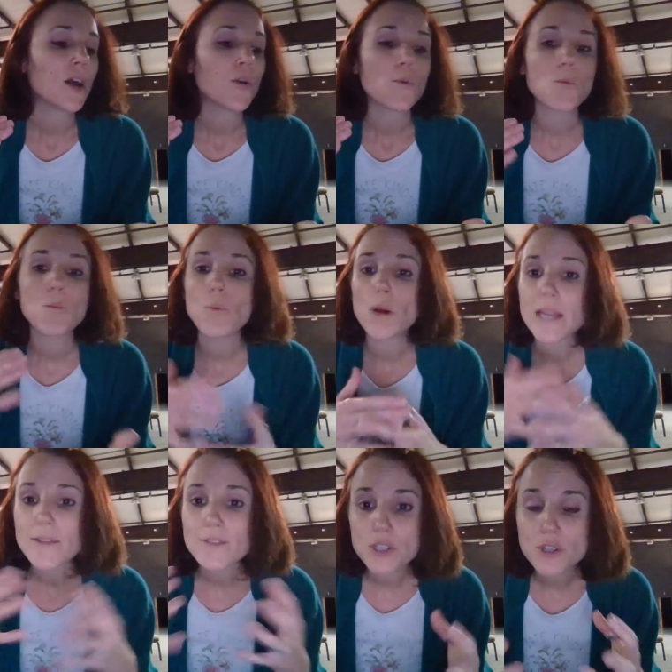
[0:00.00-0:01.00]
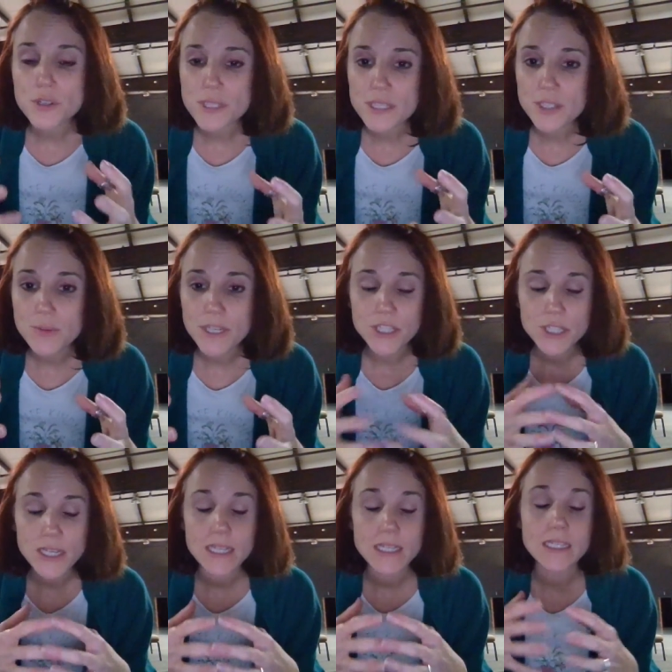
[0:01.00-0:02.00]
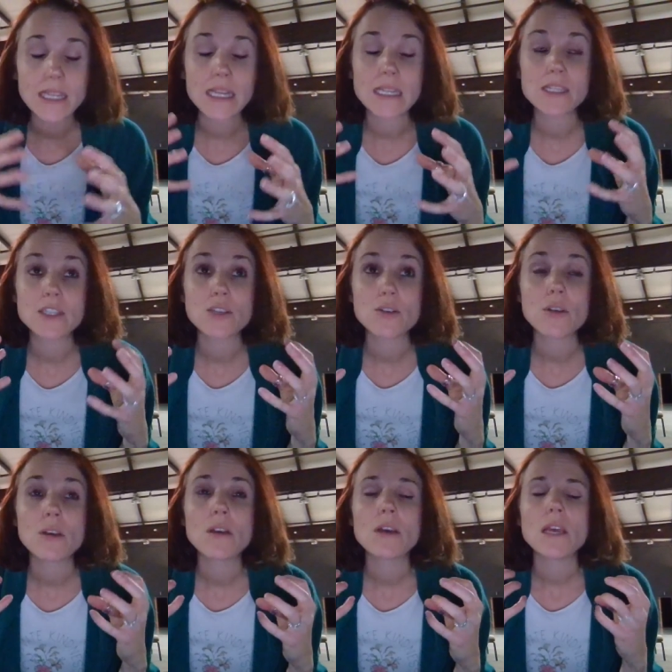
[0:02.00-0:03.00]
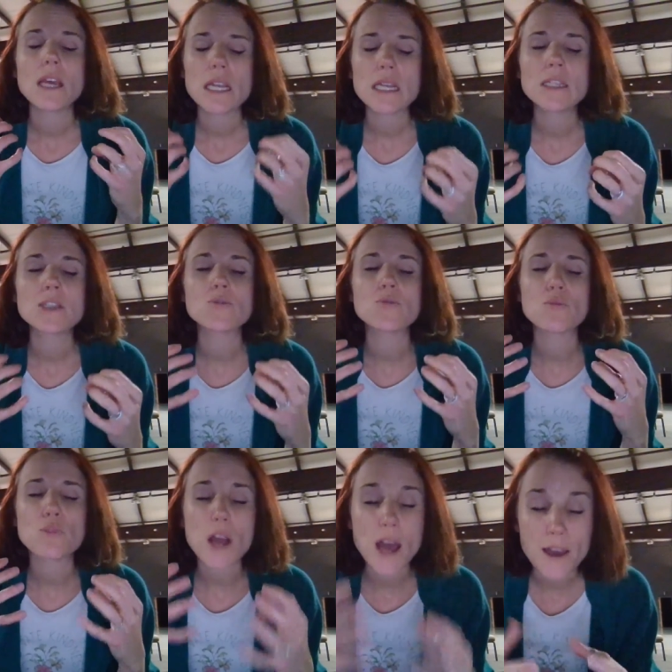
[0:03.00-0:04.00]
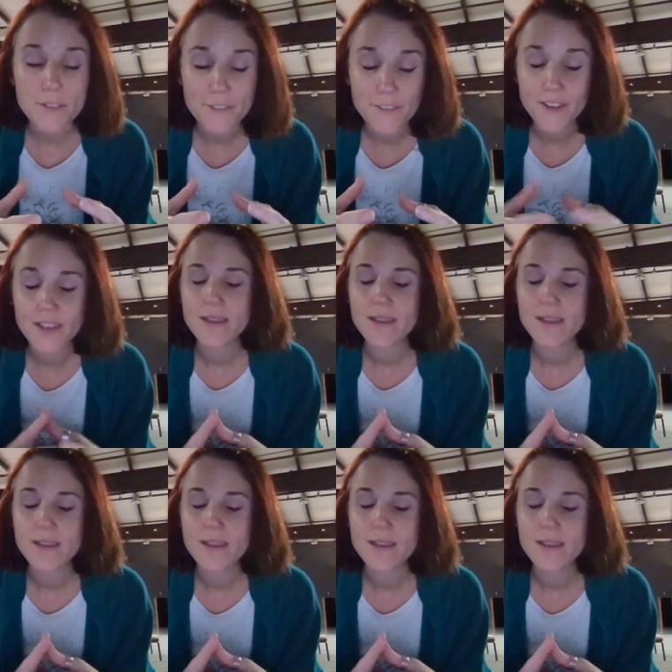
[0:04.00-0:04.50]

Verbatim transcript: whatever your situation is that is it is rough.